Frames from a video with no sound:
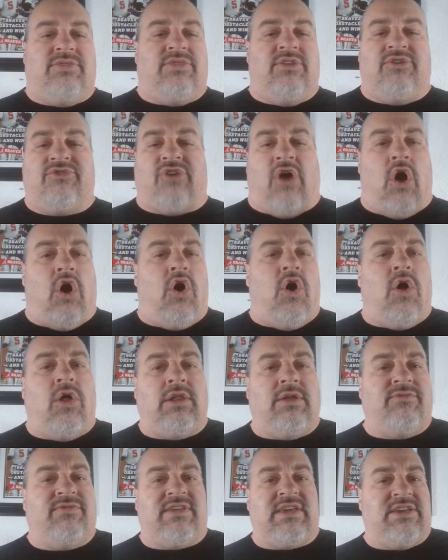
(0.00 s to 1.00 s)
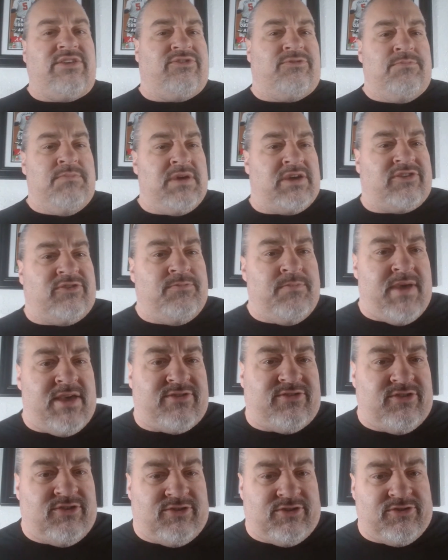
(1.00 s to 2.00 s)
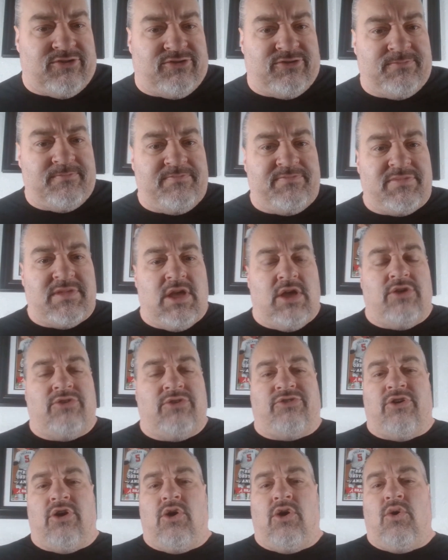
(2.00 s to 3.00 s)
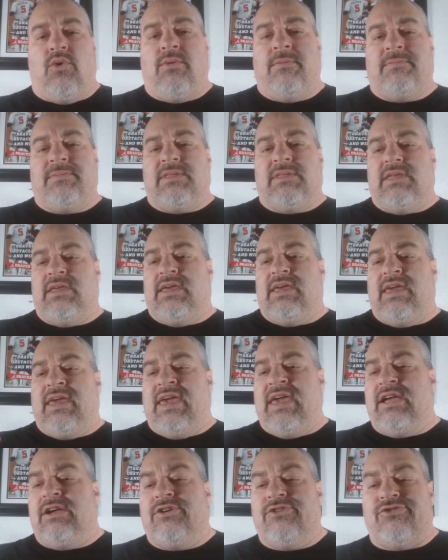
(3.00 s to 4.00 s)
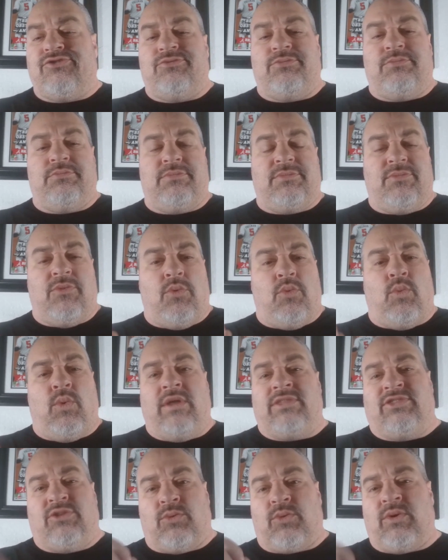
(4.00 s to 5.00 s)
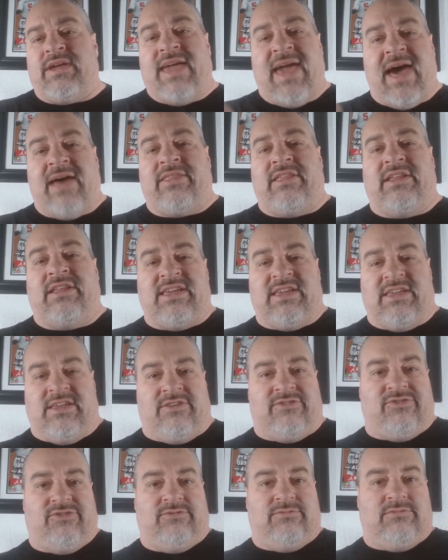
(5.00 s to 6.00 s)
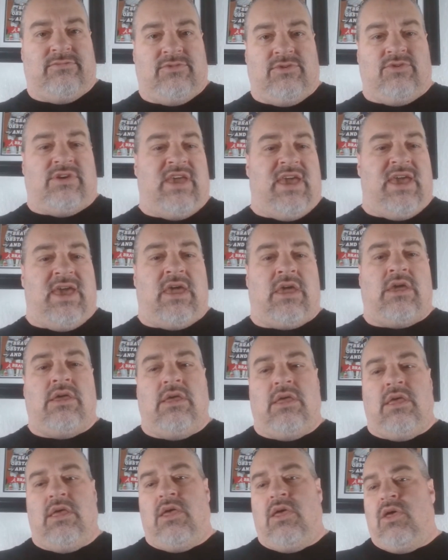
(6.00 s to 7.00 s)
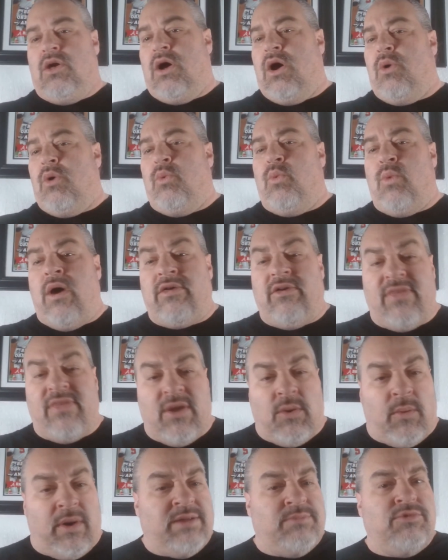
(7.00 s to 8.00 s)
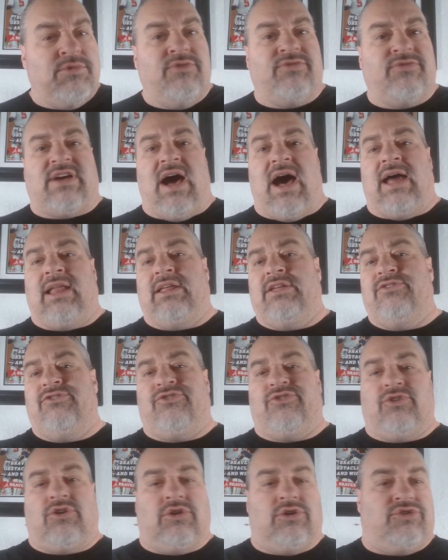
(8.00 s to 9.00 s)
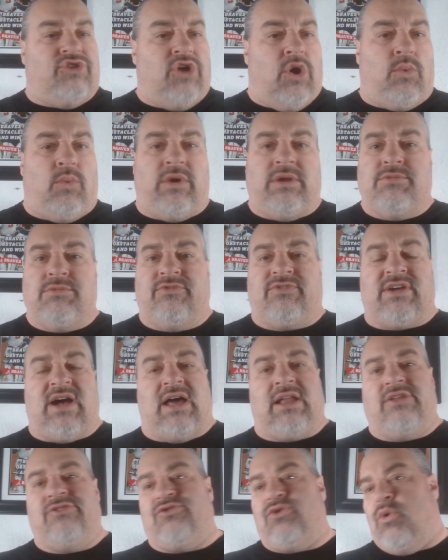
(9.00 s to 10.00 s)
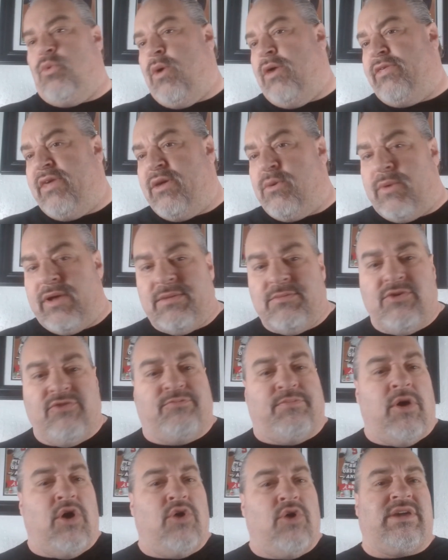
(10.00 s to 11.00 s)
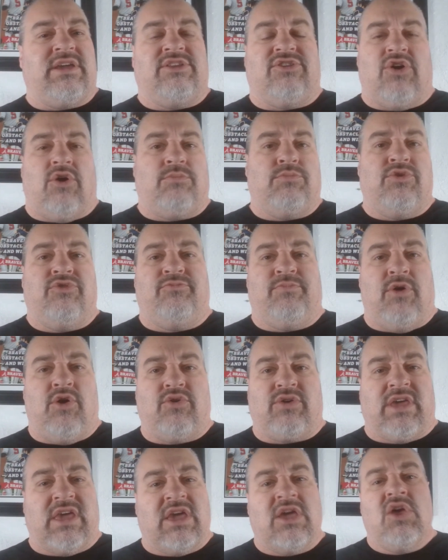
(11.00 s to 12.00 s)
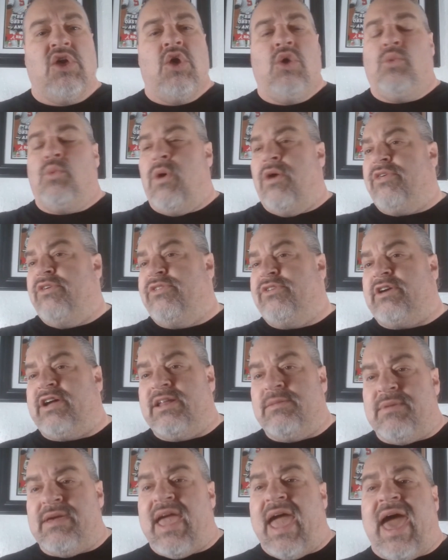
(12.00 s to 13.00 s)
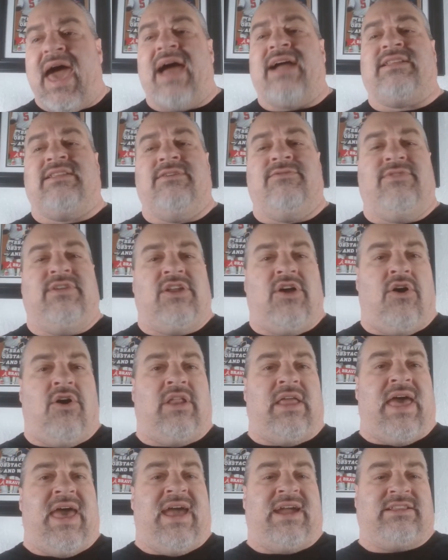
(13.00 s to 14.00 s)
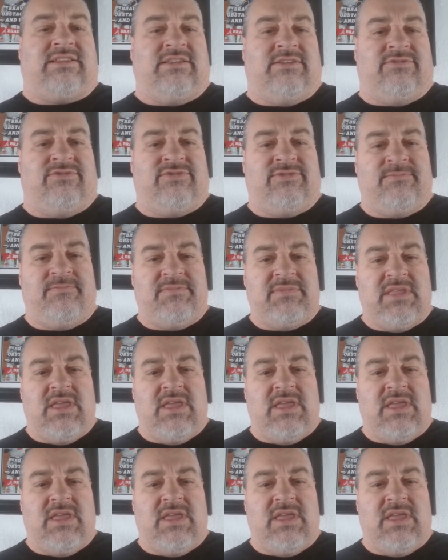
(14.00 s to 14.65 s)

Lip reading: There's all of these mixed messages. So here's what the reality is, okay? Whether they want to move Collins or don't want to move Collins, whether they want to move Bogey, don't move Bogey, whether they're going to be active and all active,